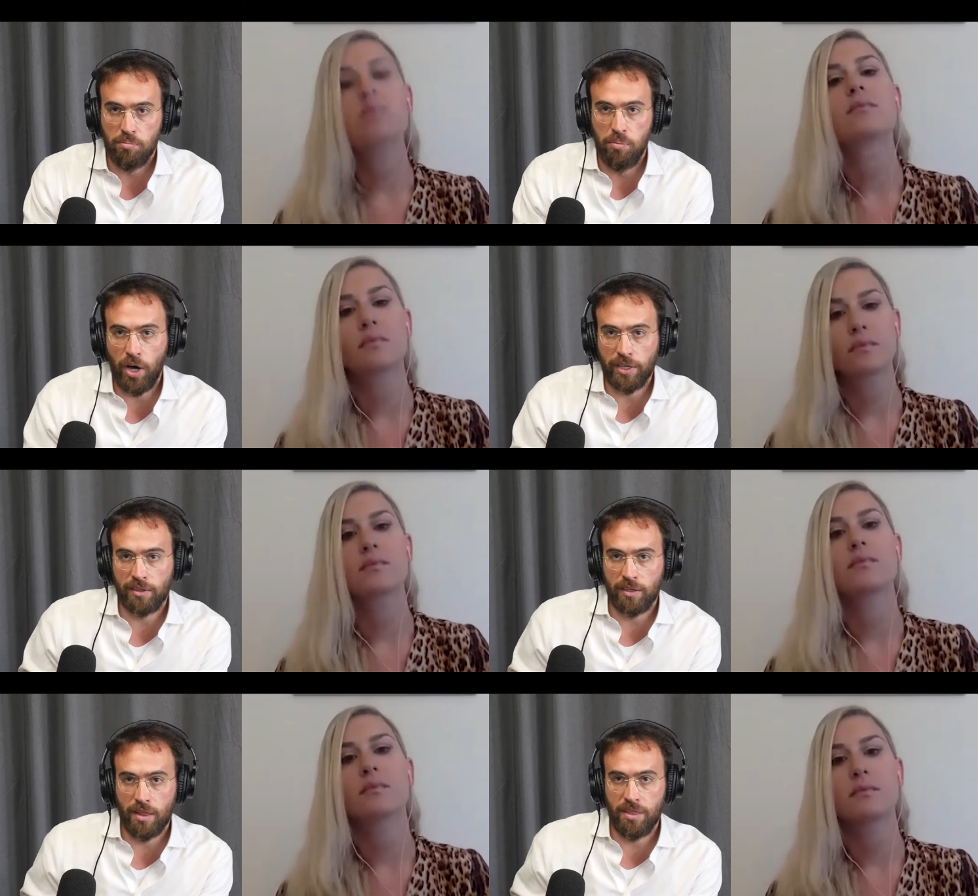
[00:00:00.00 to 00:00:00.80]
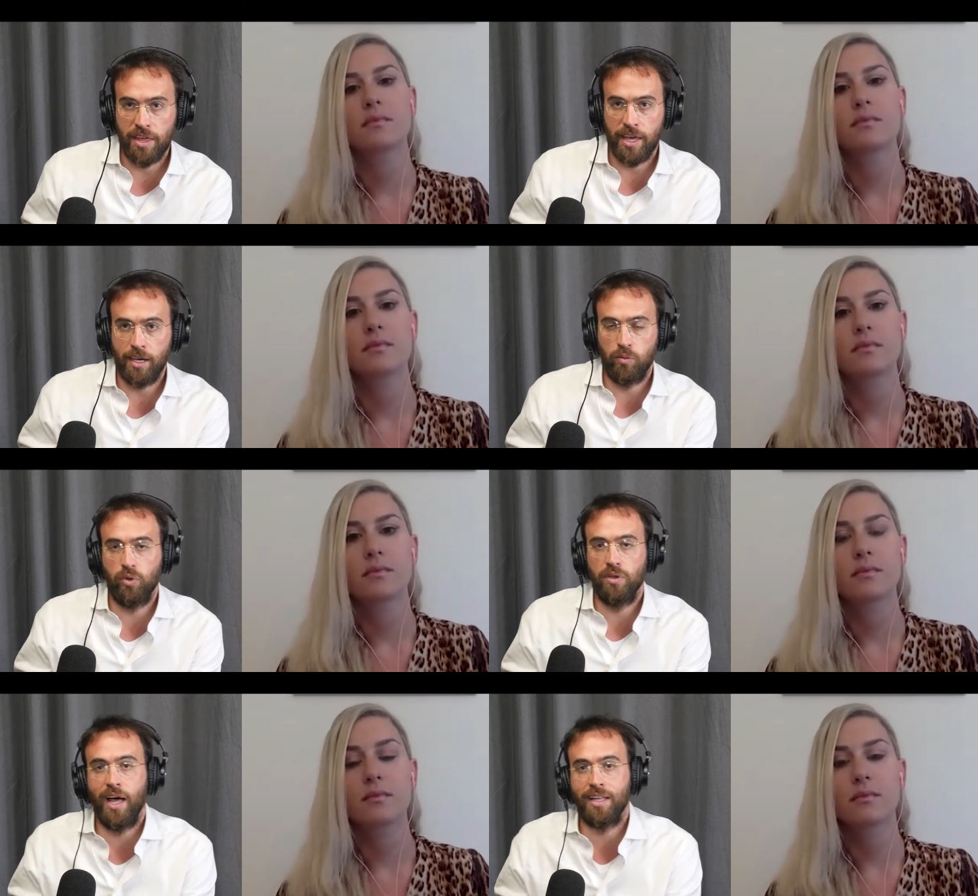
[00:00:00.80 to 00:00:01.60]
Speaker 1: but they
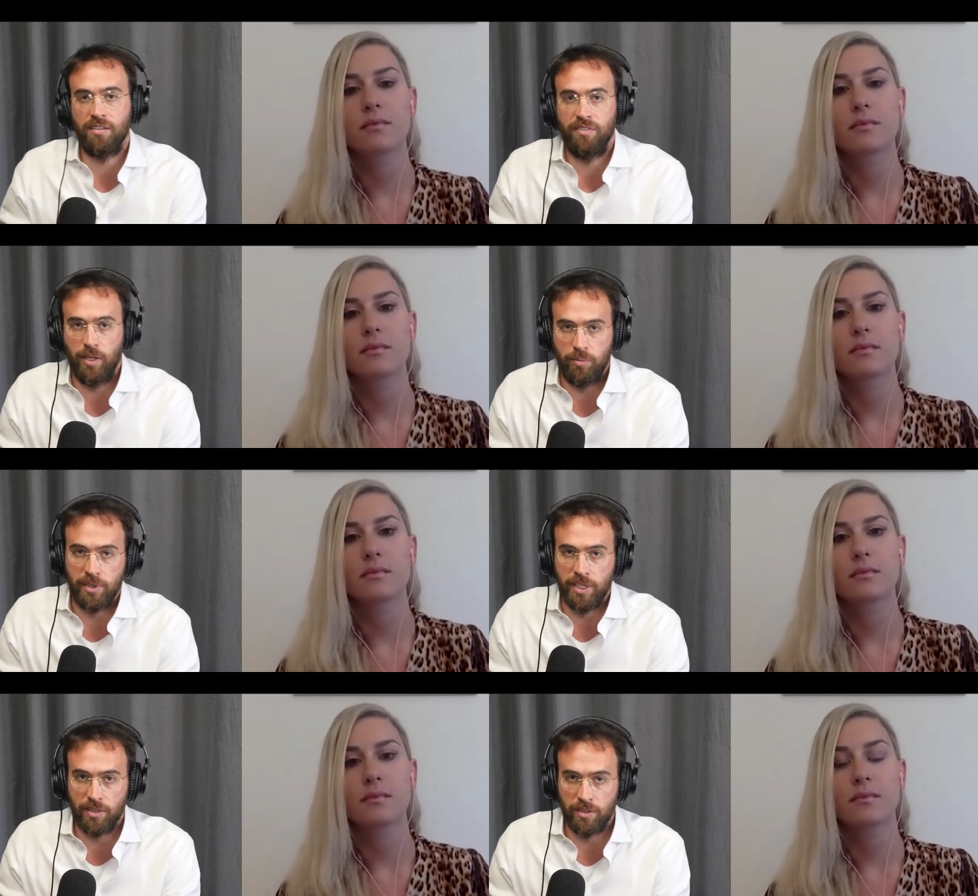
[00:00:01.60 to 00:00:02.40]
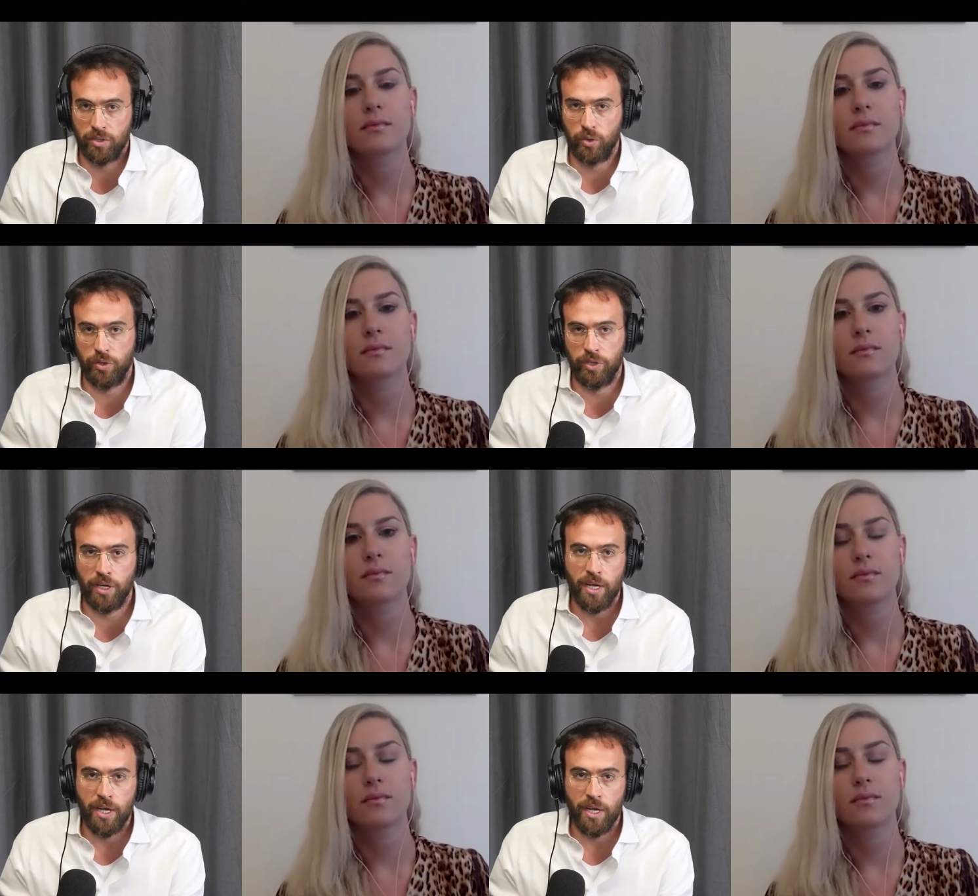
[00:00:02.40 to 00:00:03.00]
will not develop an eating disorder.